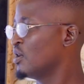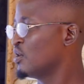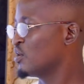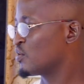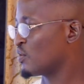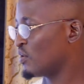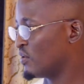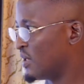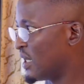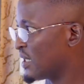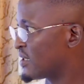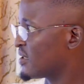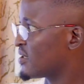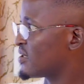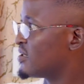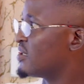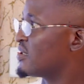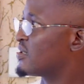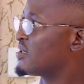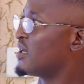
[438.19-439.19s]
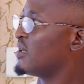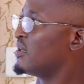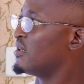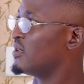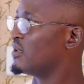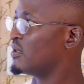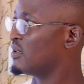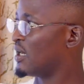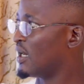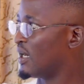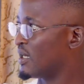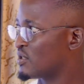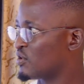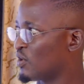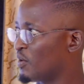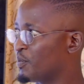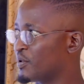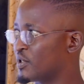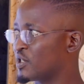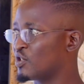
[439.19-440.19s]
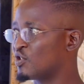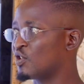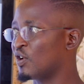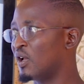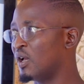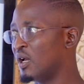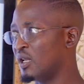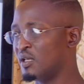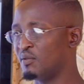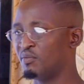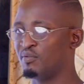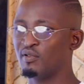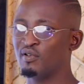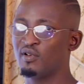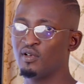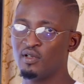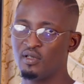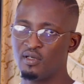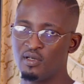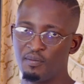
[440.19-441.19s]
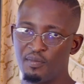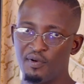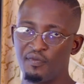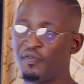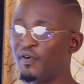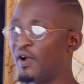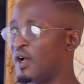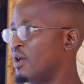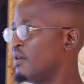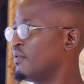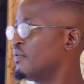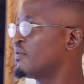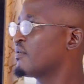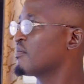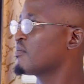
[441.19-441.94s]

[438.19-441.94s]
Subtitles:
So that is discerning as opposite to gullible. Number 5.